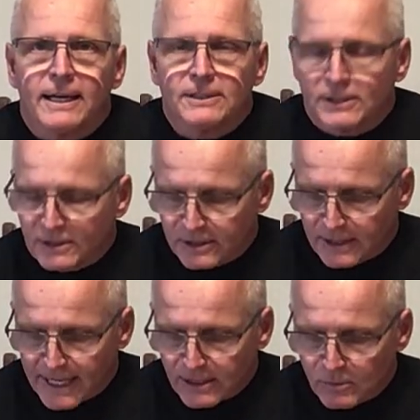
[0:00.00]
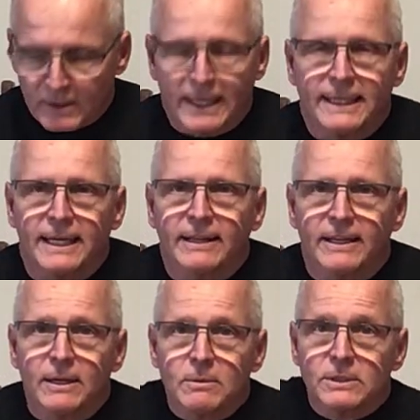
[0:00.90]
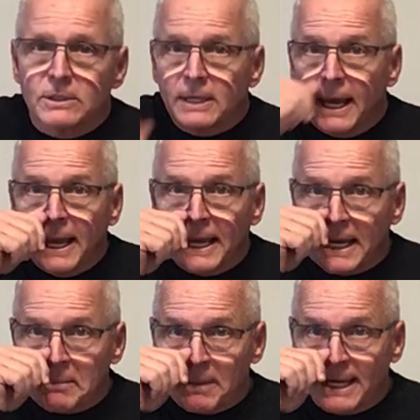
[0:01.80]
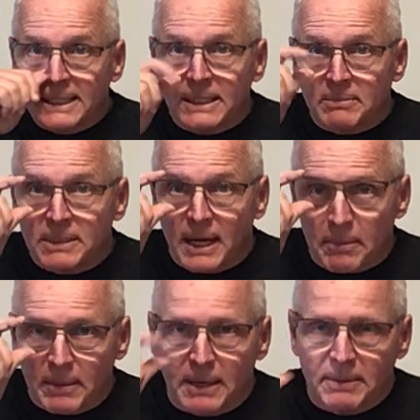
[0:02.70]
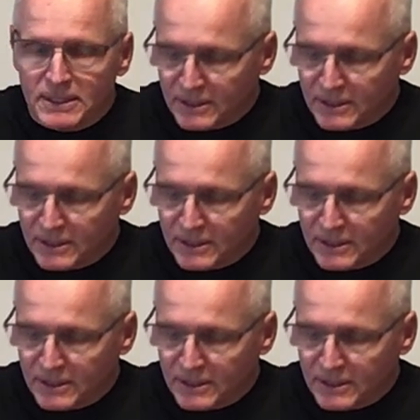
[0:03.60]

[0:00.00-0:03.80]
since the last one I did, I think, was in May sometime, maybe.